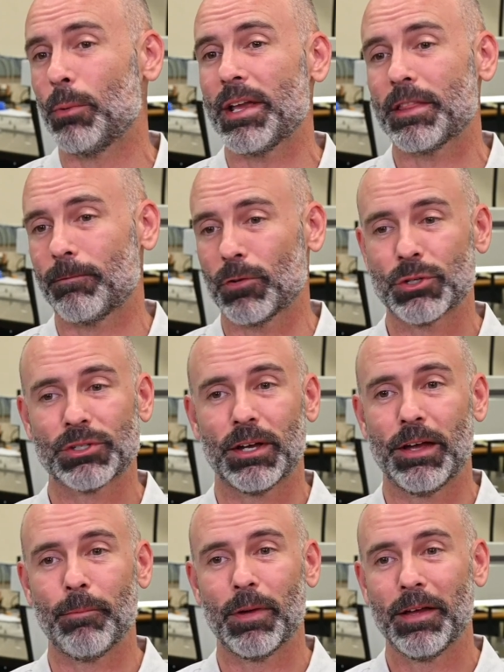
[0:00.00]
it right the first
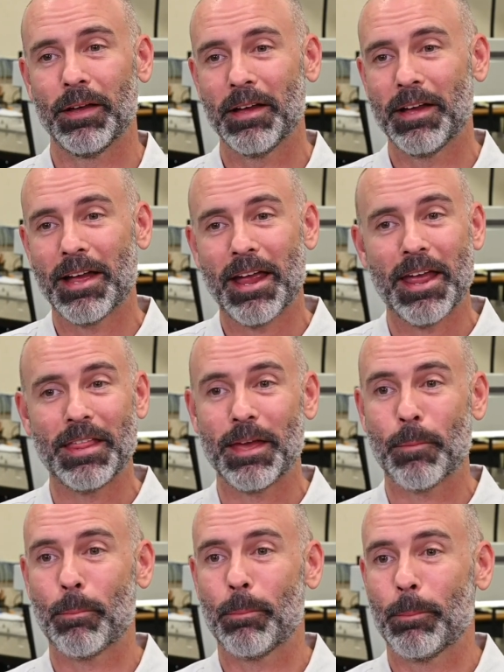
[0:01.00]
time, and
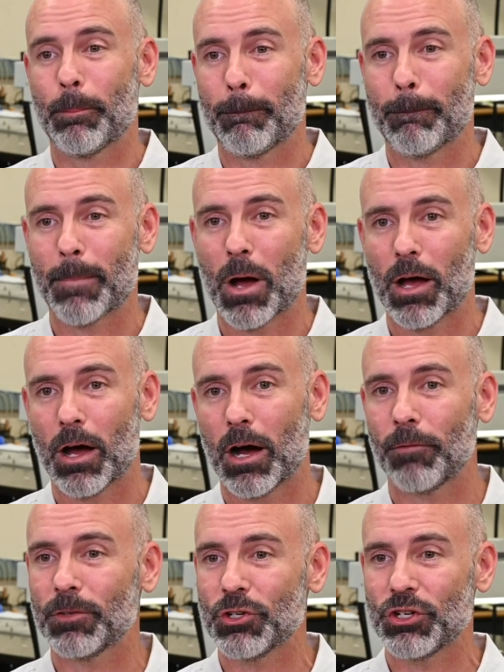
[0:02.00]
then
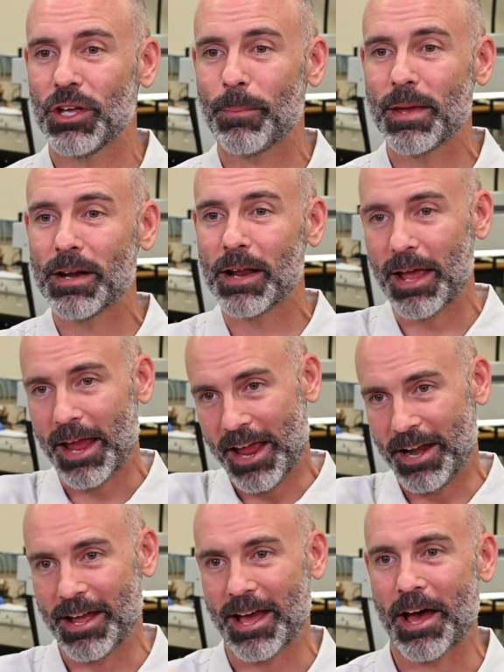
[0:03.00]
off to shipping
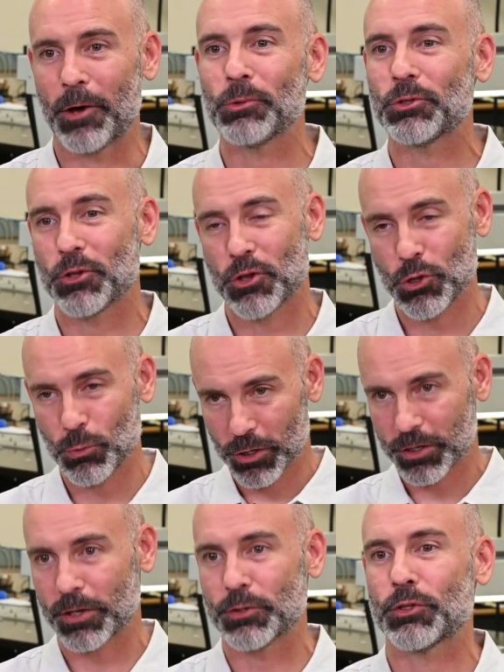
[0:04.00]
and out to you,
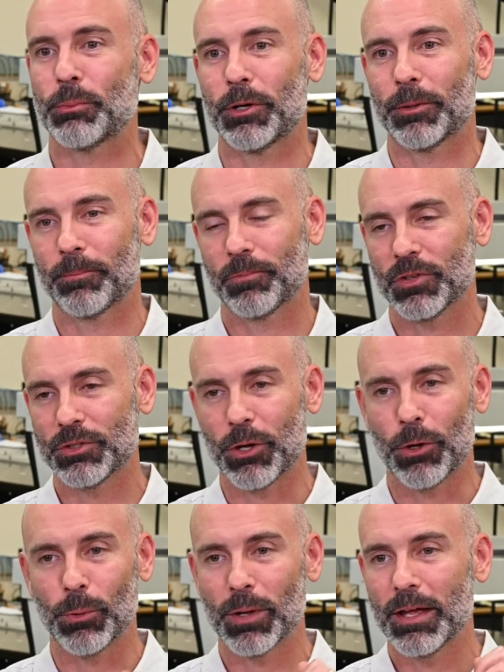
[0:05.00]
our customer.
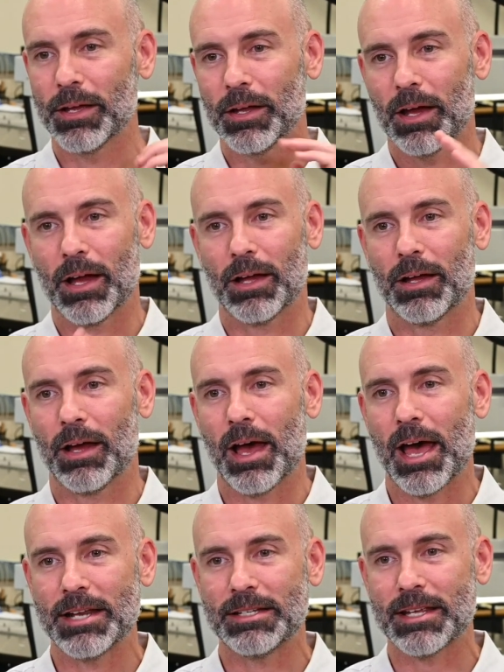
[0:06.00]
So,
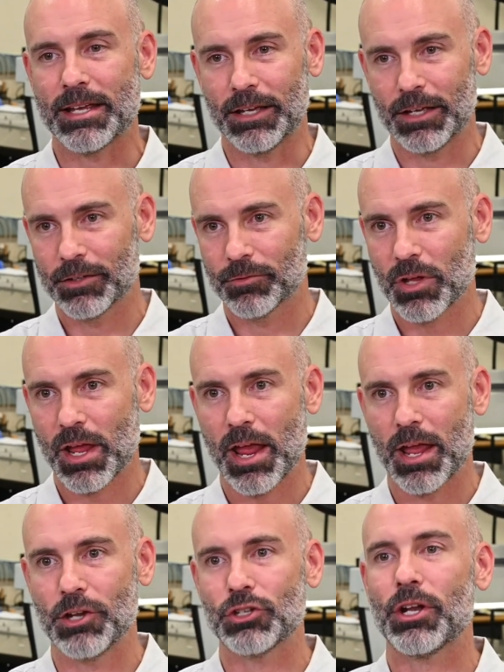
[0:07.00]
idea,
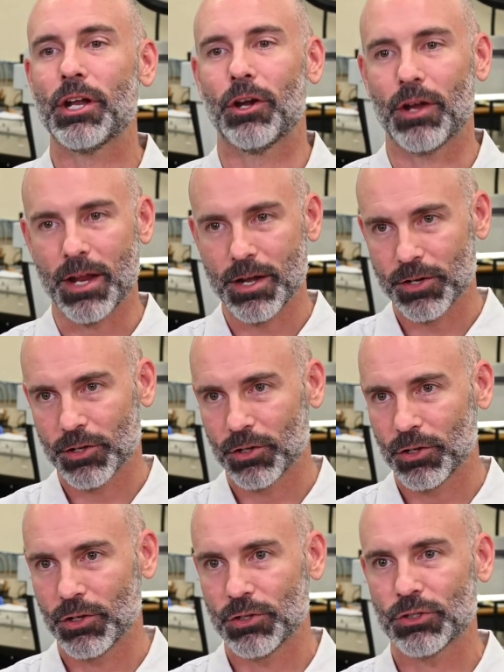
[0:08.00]
engineering,
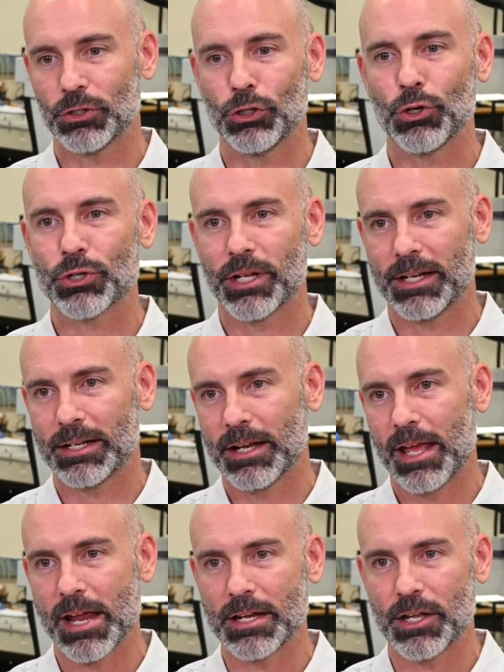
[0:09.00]
solution,
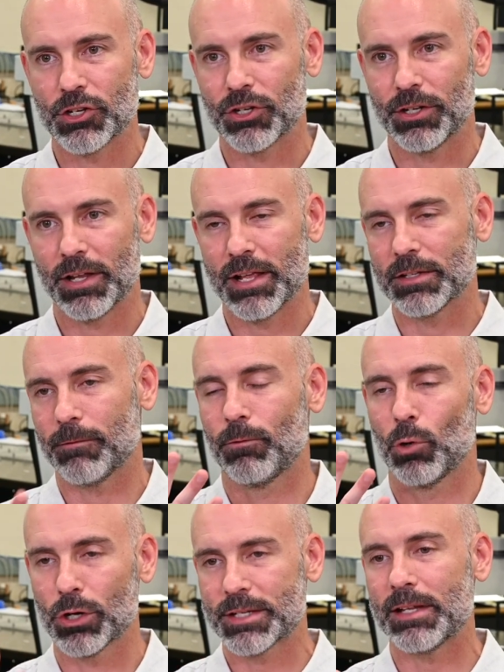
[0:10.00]
ignition. It's a
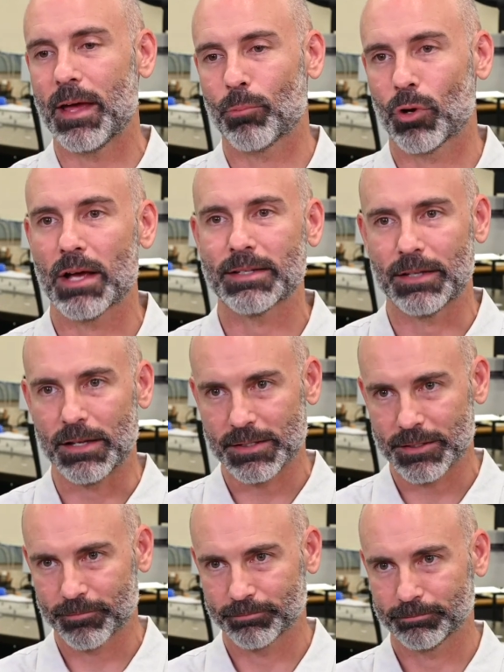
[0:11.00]
four-step
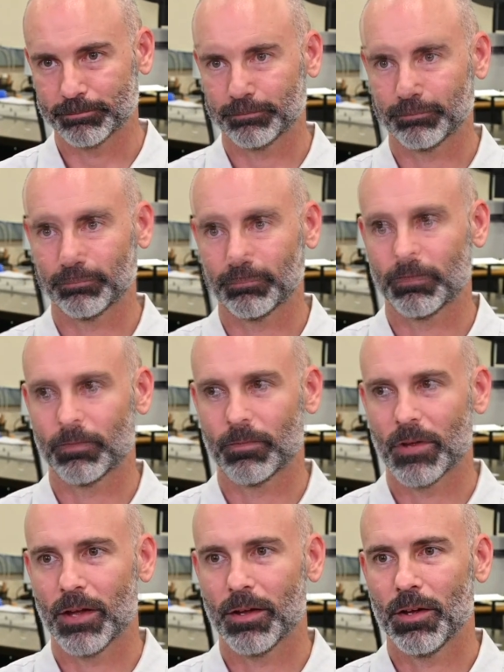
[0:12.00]
process.
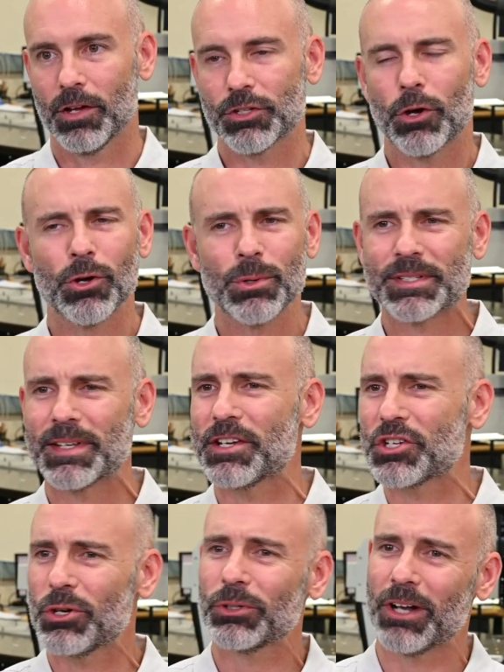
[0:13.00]
So who is
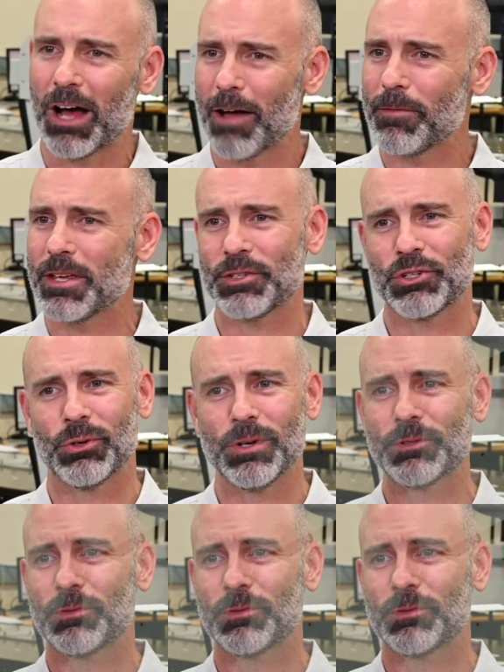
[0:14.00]
SigShield an obvious choice